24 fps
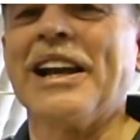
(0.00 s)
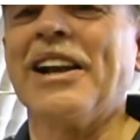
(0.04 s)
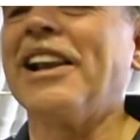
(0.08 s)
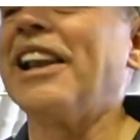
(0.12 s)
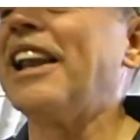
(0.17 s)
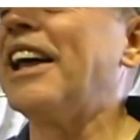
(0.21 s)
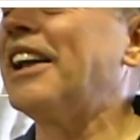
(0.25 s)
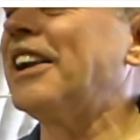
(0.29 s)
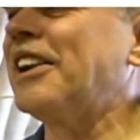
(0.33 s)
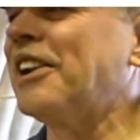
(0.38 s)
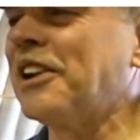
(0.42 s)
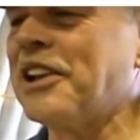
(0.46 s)
got a
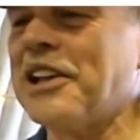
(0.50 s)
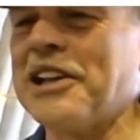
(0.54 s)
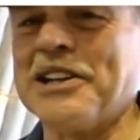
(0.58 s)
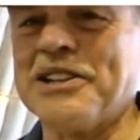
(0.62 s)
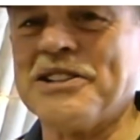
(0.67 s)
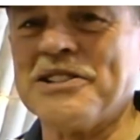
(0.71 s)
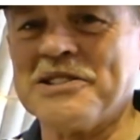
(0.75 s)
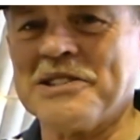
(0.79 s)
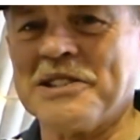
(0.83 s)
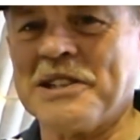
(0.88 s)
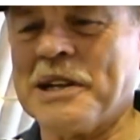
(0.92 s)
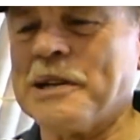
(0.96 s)
lot of
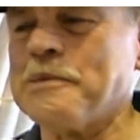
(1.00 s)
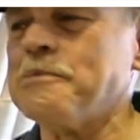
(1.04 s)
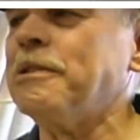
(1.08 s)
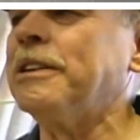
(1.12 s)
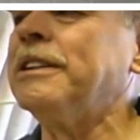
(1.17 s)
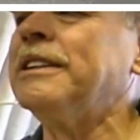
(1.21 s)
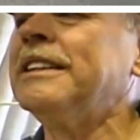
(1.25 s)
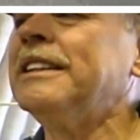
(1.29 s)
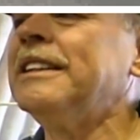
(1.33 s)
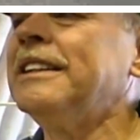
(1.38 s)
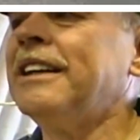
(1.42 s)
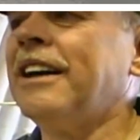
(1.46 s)
letters there,
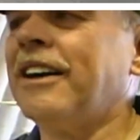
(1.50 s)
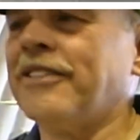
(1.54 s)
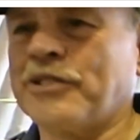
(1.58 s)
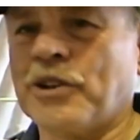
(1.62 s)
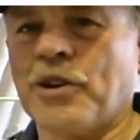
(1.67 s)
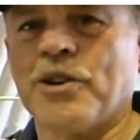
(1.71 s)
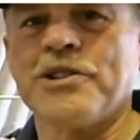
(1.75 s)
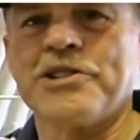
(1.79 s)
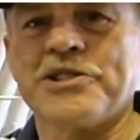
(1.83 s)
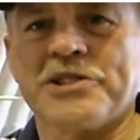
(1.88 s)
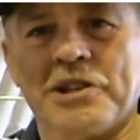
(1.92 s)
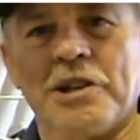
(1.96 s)
but of
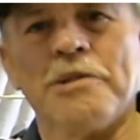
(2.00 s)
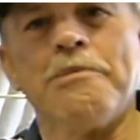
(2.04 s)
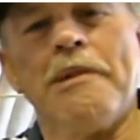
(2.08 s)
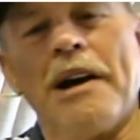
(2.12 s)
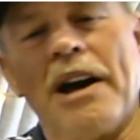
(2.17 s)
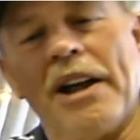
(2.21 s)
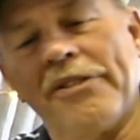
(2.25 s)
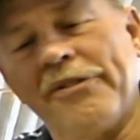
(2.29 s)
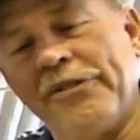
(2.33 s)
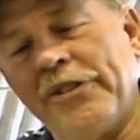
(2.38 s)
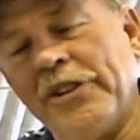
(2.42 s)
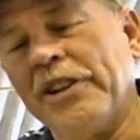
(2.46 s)
course they're a
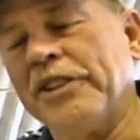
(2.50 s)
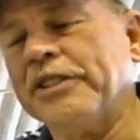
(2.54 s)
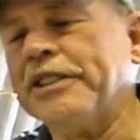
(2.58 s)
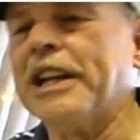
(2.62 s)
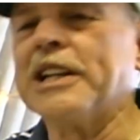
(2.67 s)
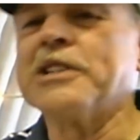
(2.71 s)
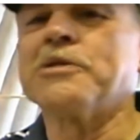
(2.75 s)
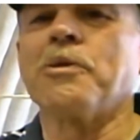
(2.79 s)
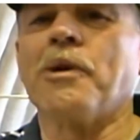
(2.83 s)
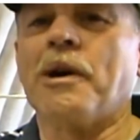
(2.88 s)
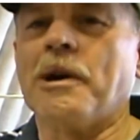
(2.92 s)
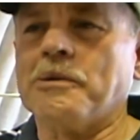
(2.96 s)
mouthful, and
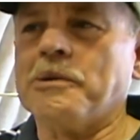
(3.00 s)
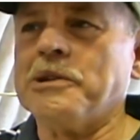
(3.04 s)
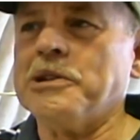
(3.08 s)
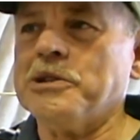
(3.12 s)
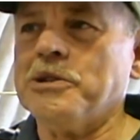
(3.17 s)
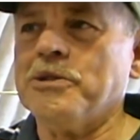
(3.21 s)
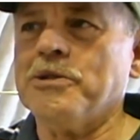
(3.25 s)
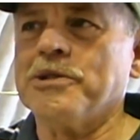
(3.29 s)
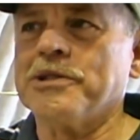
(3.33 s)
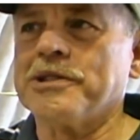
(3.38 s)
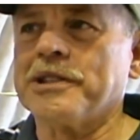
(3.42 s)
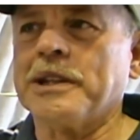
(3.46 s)
that's why we
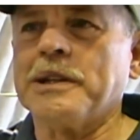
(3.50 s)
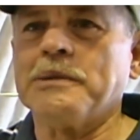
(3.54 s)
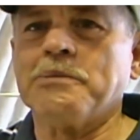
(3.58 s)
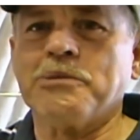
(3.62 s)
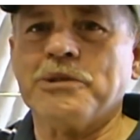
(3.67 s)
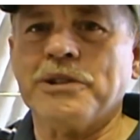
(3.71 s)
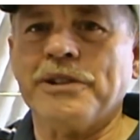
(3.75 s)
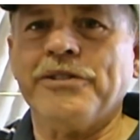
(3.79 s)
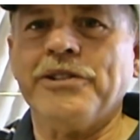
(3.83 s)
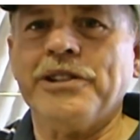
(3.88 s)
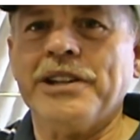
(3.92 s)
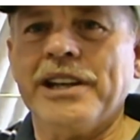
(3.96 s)
use an
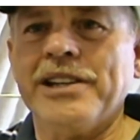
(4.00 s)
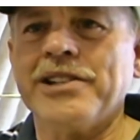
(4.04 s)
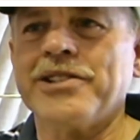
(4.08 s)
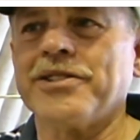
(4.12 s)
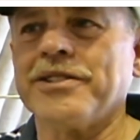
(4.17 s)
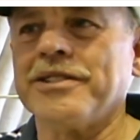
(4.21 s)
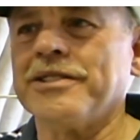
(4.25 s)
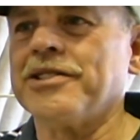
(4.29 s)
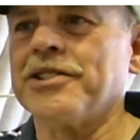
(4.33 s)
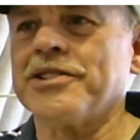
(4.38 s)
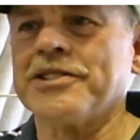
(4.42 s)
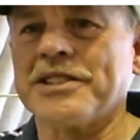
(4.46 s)

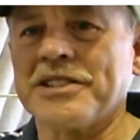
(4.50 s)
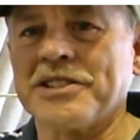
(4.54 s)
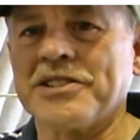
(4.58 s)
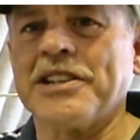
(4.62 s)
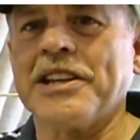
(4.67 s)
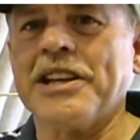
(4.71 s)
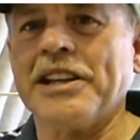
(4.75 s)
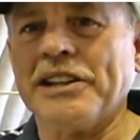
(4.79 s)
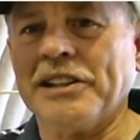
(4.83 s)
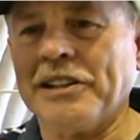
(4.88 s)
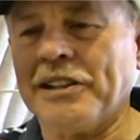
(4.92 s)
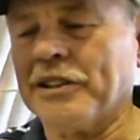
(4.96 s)
abbreviation just to
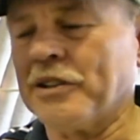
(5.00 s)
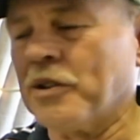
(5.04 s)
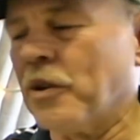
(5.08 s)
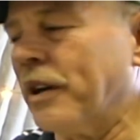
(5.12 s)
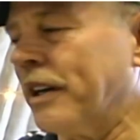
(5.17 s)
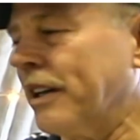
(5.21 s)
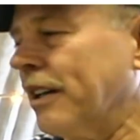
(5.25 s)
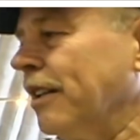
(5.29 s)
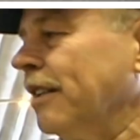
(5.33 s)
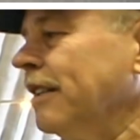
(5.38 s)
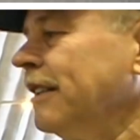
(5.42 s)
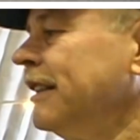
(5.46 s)
say it a little
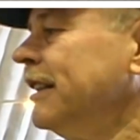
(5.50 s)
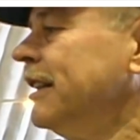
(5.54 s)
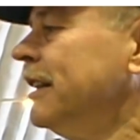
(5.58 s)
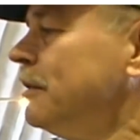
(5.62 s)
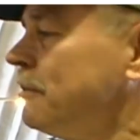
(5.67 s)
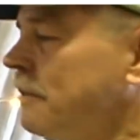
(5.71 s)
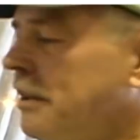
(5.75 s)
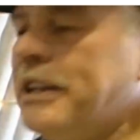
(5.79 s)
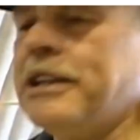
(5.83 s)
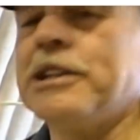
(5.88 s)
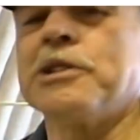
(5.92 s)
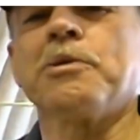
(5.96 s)
quicker.
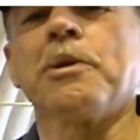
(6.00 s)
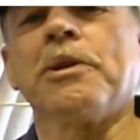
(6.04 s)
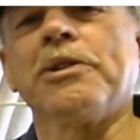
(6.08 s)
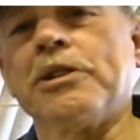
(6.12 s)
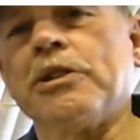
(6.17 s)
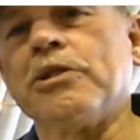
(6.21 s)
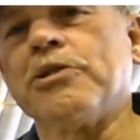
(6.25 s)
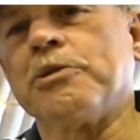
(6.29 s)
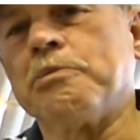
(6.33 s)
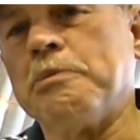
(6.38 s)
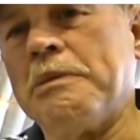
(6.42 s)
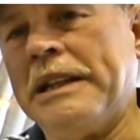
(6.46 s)
But here's what
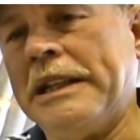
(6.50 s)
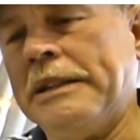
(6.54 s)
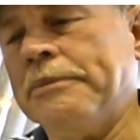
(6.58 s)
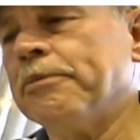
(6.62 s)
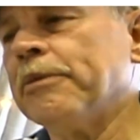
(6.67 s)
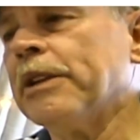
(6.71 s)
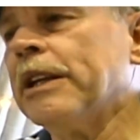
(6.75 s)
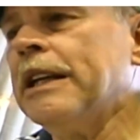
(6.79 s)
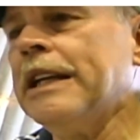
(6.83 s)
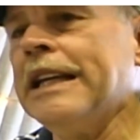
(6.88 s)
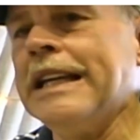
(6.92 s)
those mean.